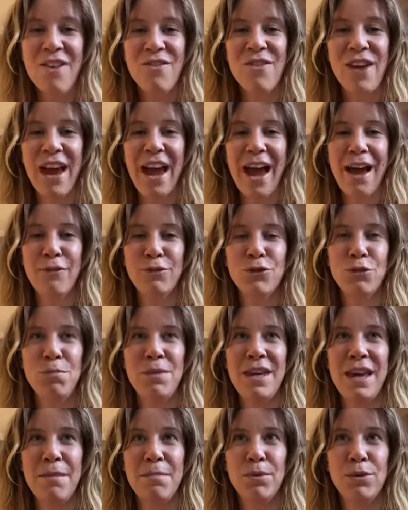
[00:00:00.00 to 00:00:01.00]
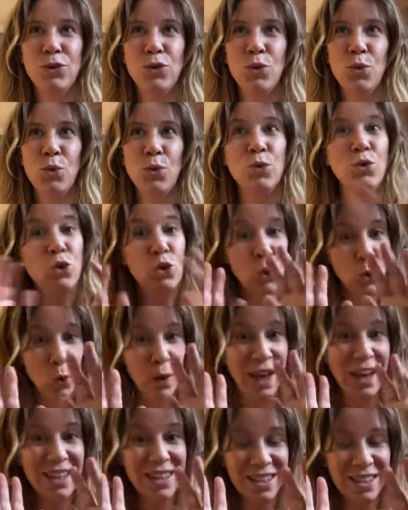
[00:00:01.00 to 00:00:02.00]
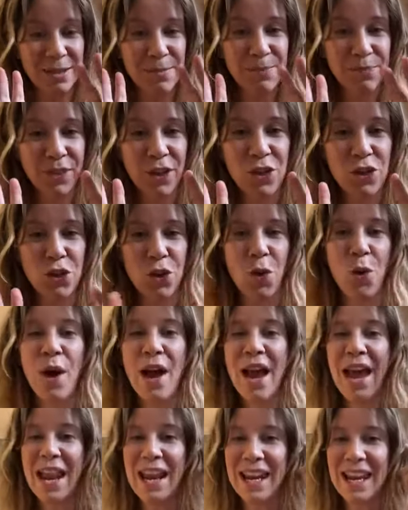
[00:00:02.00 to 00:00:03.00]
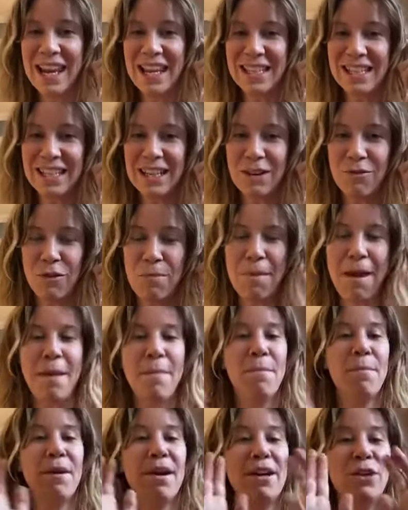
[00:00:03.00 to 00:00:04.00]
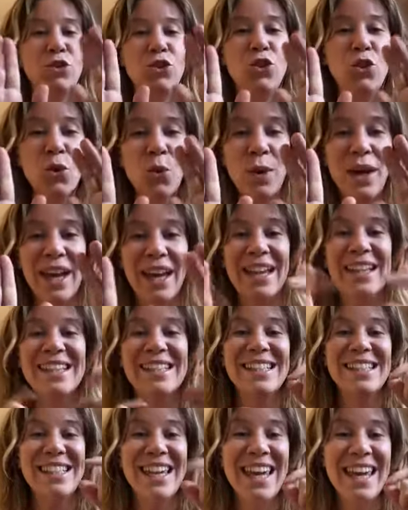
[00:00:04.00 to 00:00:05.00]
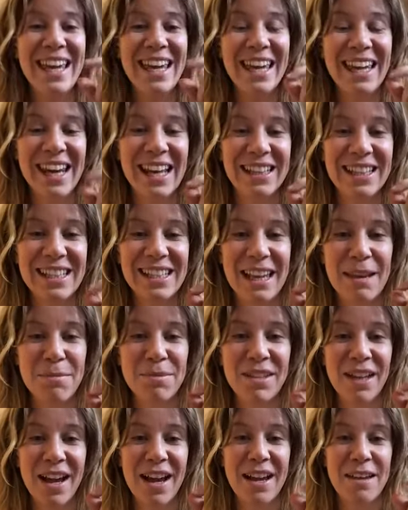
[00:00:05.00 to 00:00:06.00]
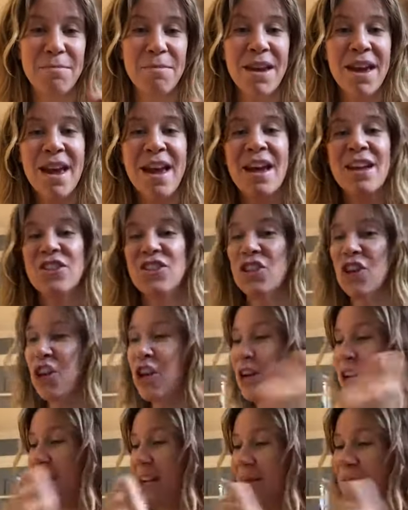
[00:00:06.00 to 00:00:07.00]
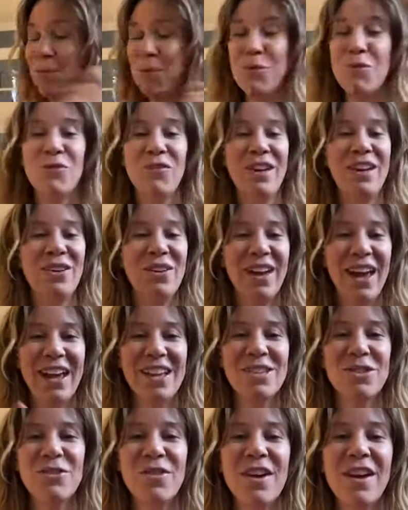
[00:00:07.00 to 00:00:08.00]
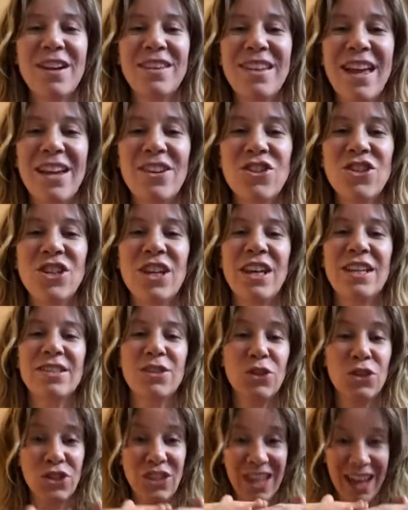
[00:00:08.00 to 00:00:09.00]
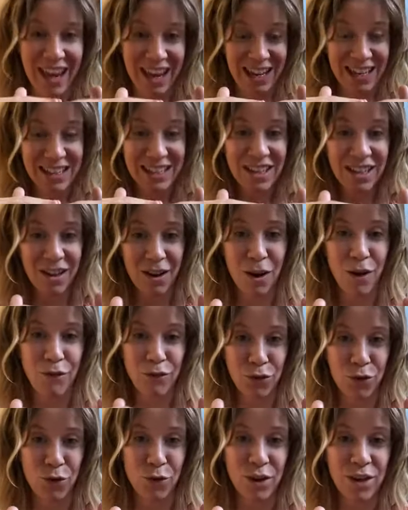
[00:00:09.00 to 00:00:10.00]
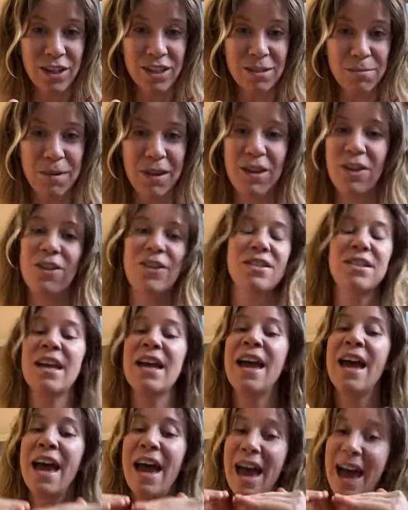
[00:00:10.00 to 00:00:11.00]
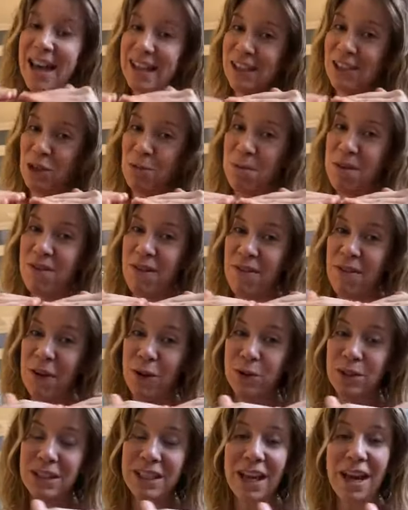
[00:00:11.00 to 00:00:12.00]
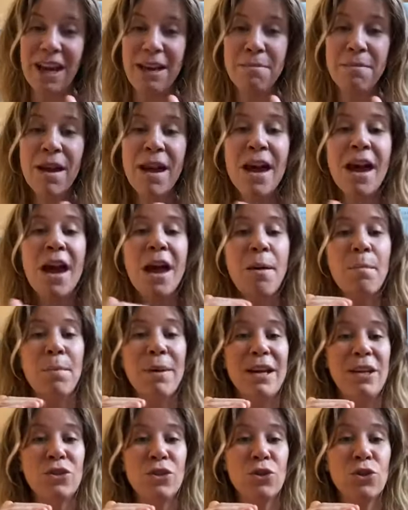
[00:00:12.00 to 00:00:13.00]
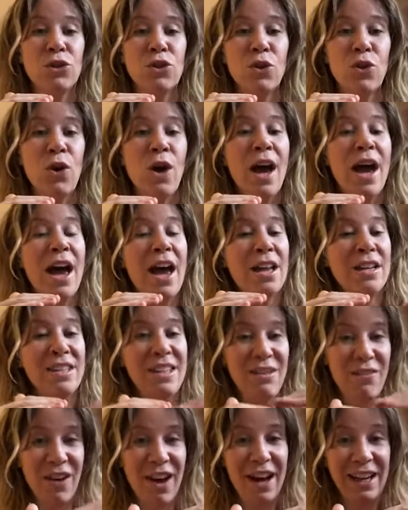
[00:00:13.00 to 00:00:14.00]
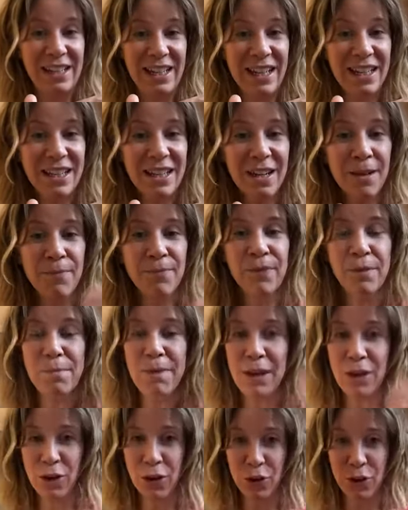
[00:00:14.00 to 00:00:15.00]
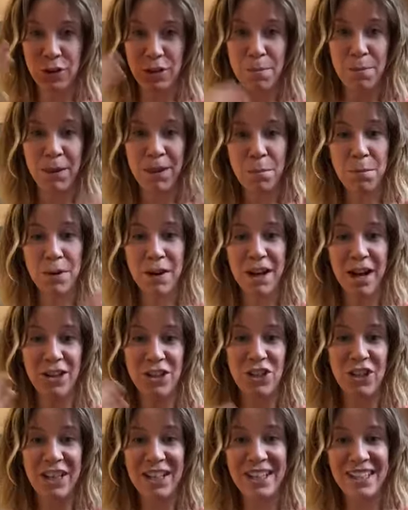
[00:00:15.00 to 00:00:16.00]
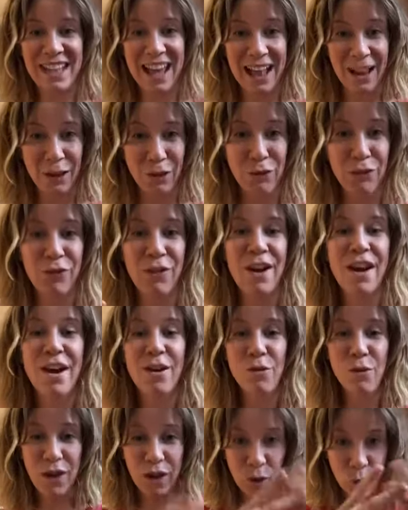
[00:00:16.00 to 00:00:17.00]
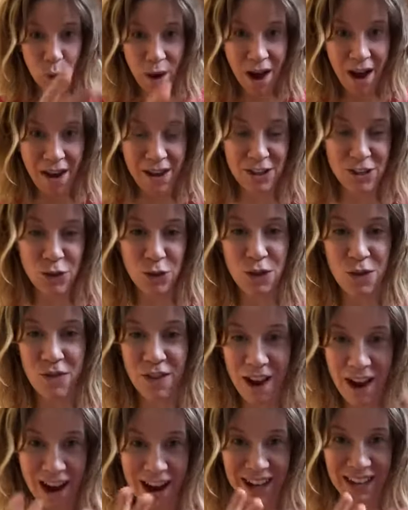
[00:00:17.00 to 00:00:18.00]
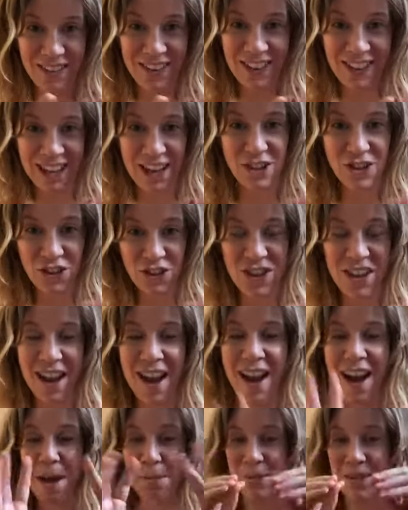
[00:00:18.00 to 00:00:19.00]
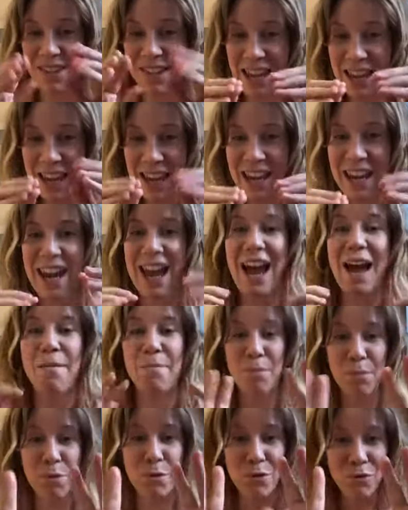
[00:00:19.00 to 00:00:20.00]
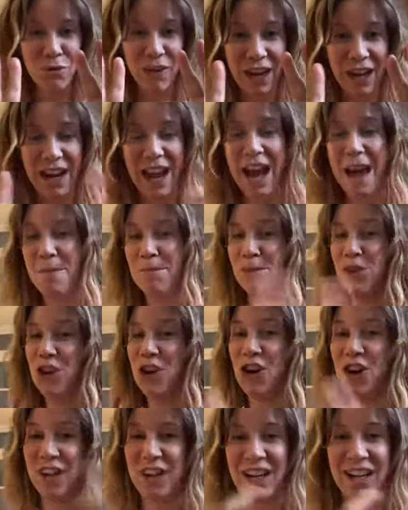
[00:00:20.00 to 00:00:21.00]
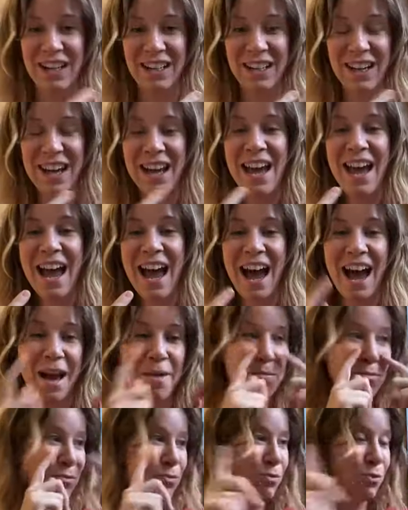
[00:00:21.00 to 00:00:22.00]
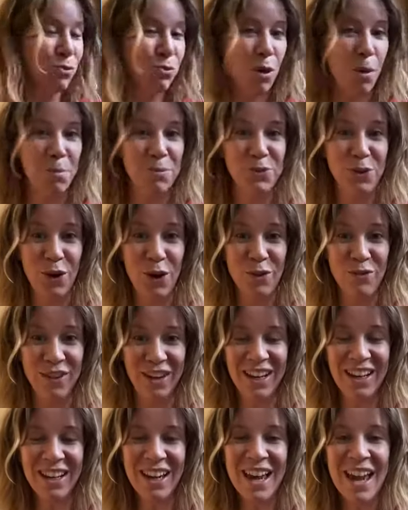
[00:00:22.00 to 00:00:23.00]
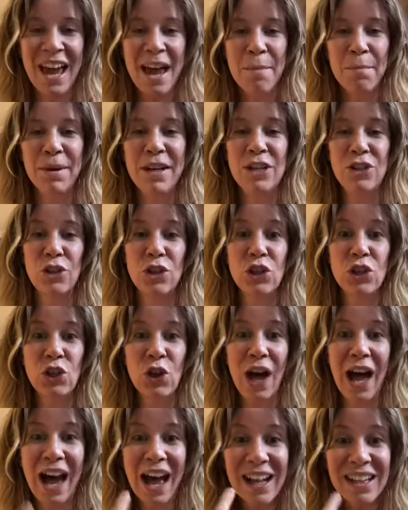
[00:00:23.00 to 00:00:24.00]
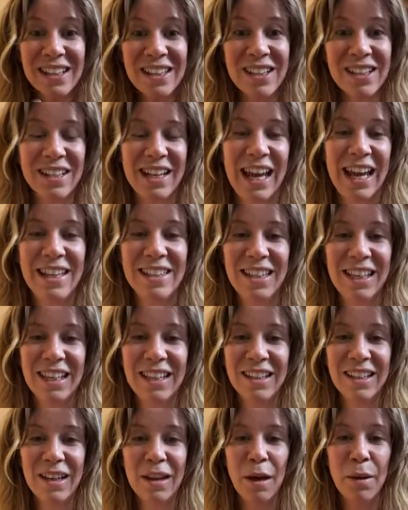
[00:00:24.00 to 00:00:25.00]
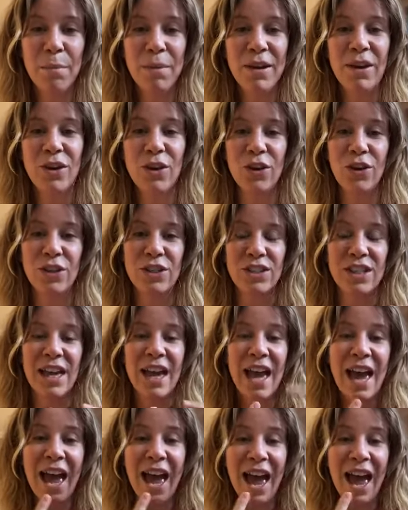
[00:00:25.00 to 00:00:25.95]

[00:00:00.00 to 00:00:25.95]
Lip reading: They have to be able to do it. So listen and remember, do it, singing at the same time, turning, moving, okay? So their attention is sustained, of course, because it has to be there the whole time, but it's also divided, because the body percussion itself requires to divide attention. Yeah, I'm singing, I'm moving, I'm turning, I'm observing, but it's also alternating, because